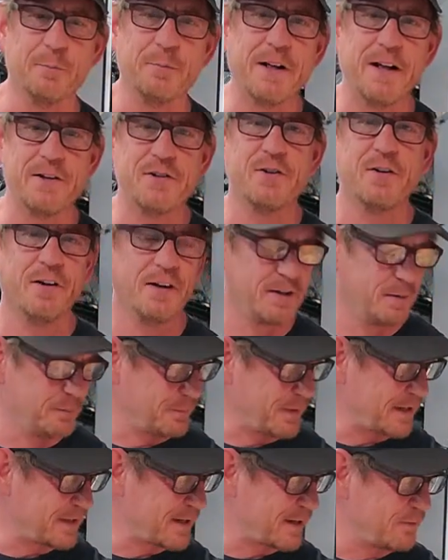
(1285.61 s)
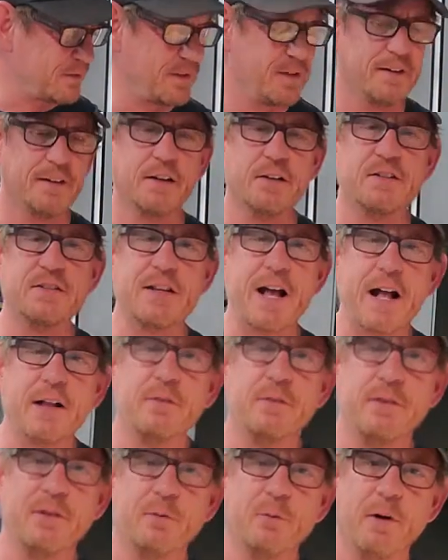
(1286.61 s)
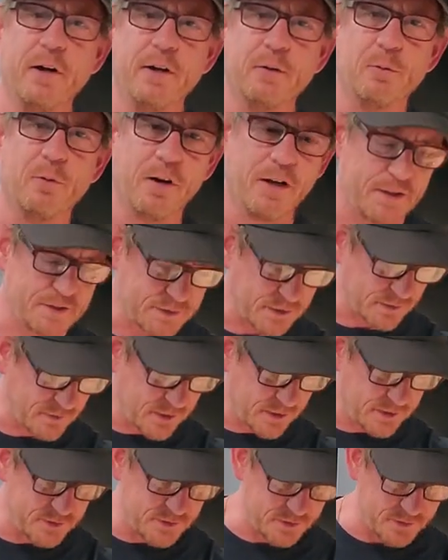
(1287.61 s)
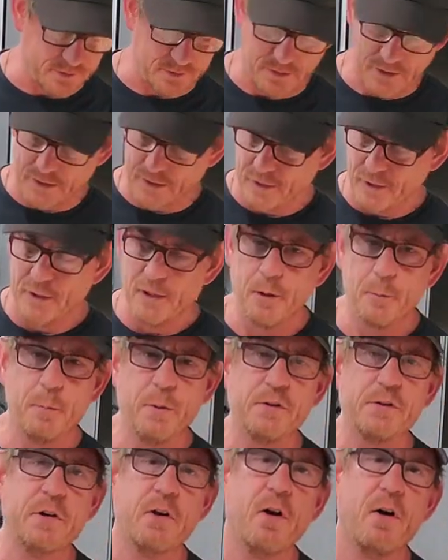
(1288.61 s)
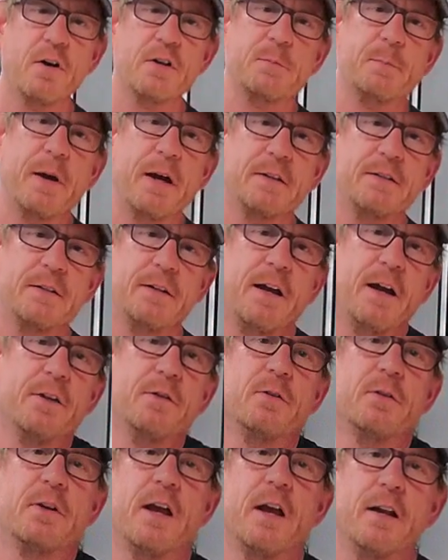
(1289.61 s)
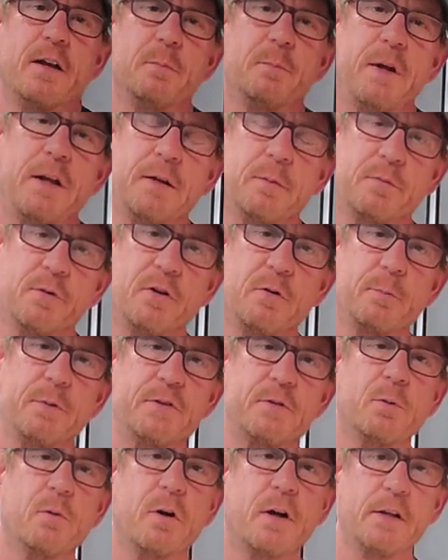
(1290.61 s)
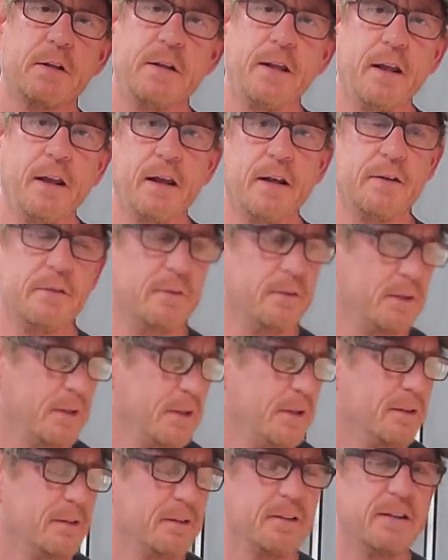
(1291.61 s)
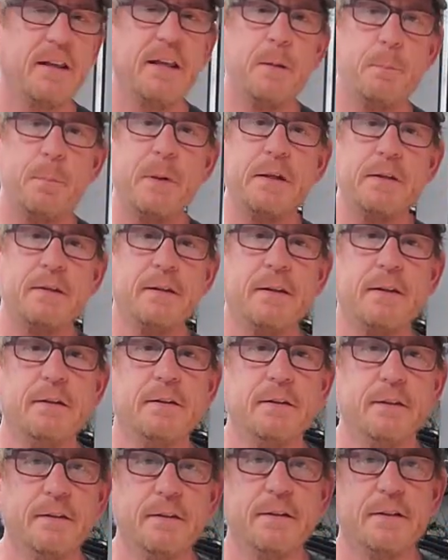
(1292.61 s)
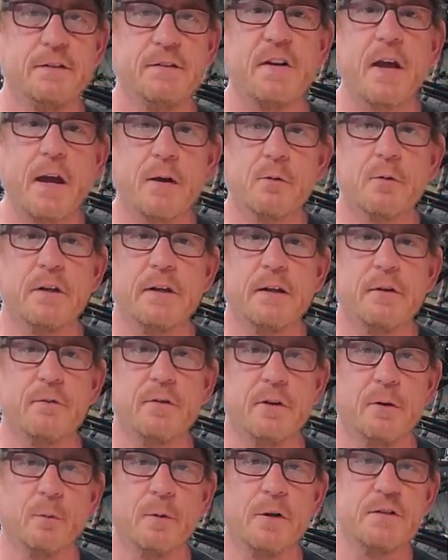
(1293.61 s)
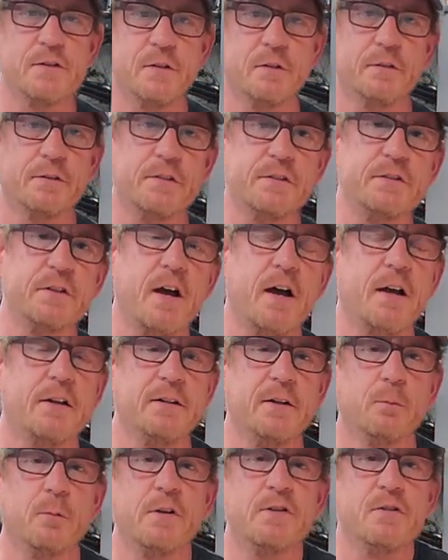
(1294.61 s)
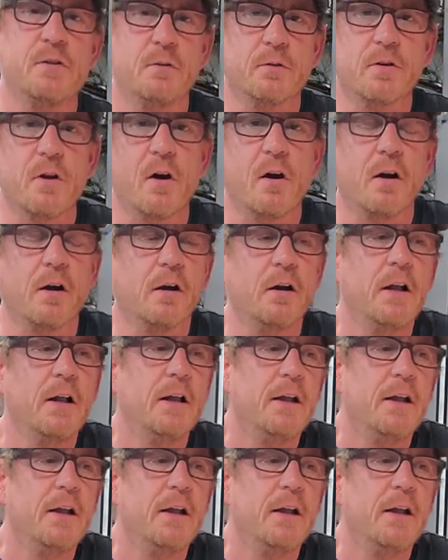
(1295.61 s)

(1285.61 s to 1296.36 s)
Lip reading: I'm not trying to make everything exactly the way it was. I like to put the cars back together again and make improvements where I can, keeping the integrity of the original design, the original car.